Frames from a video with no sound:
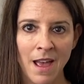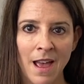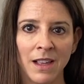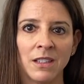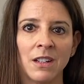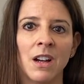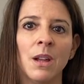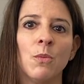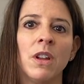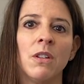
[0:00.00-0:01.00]
As
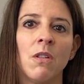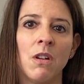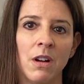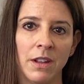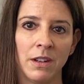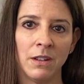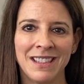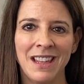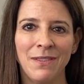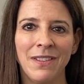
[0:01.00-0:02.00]
time went on,
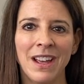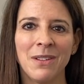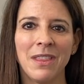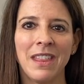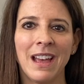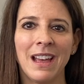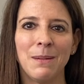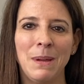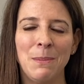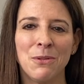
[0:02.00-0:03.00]
they found
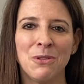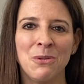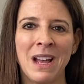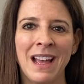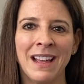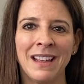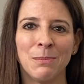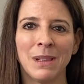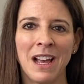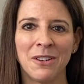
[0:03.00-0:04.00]
that people who had
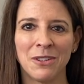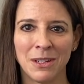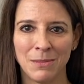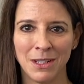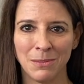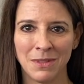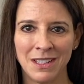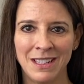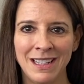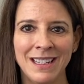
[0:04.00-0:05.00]
bladder symptoms
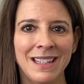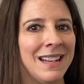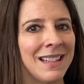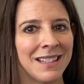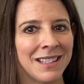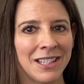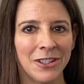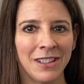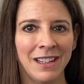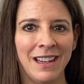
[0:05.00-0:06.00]
didn't
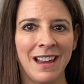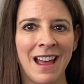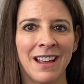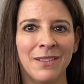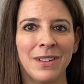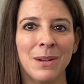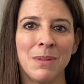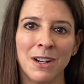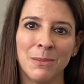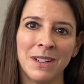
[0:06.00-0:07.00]
necessarily have
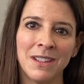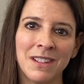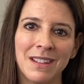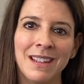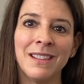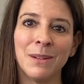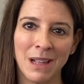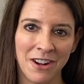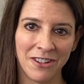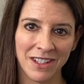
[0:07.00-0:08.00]
impairments in the
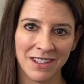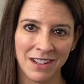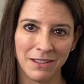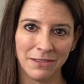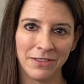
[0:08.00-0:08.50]
bladder itself.